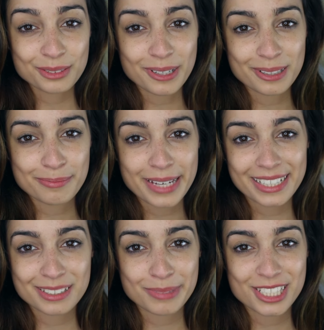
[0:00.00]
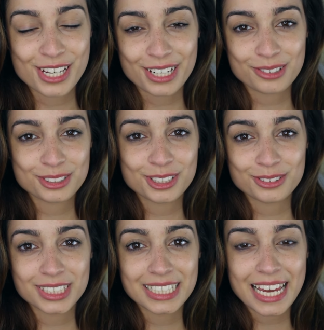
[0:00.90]
welcome back to my channel. So
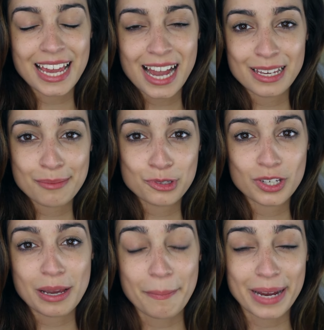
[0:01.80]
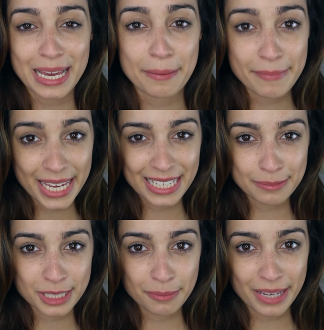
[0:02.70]
today I am doing my May
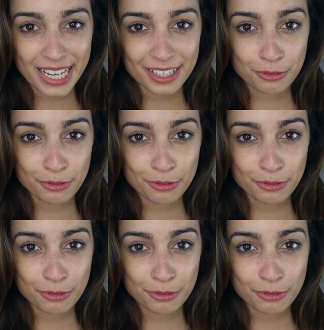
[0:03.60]
Ipsy bag